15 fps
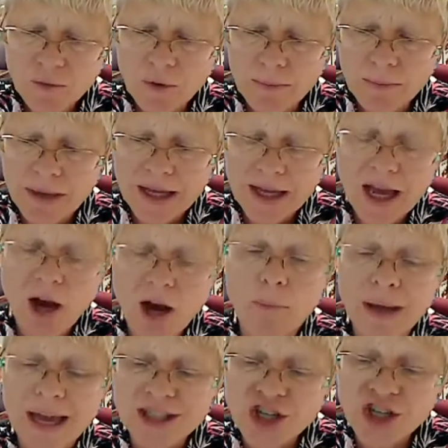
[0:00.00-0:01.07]
We may
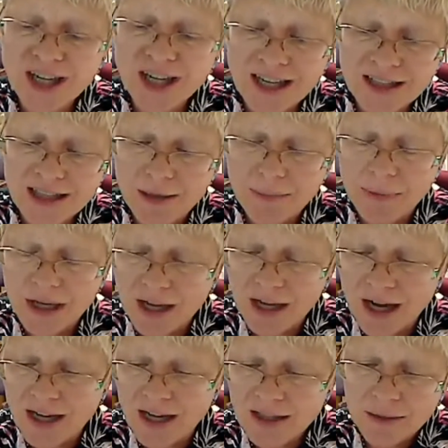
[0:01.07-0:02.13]
help educate them and
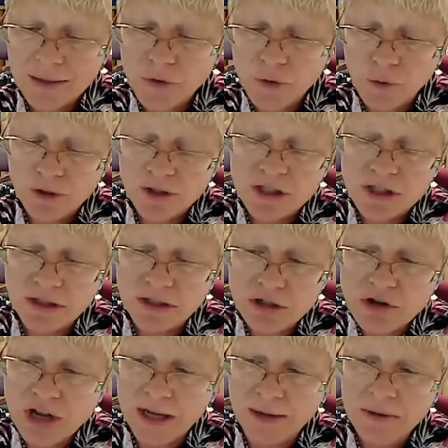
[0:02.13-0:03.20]
guide them towards
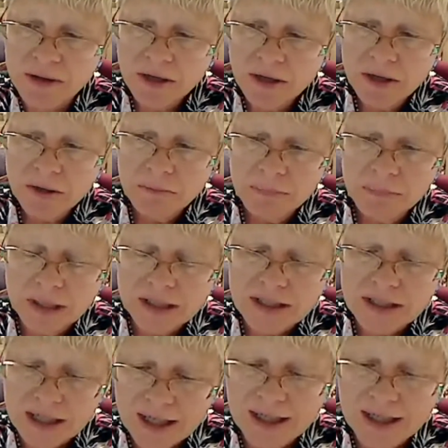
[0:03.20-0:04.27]
learning,
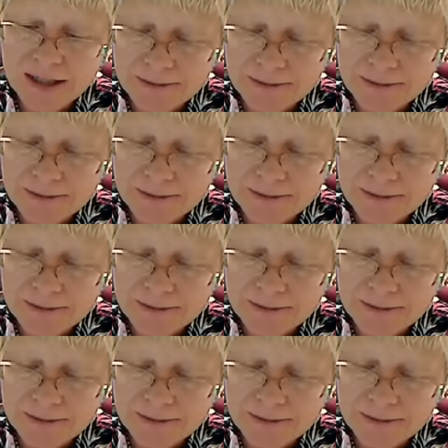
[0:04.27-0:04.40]
but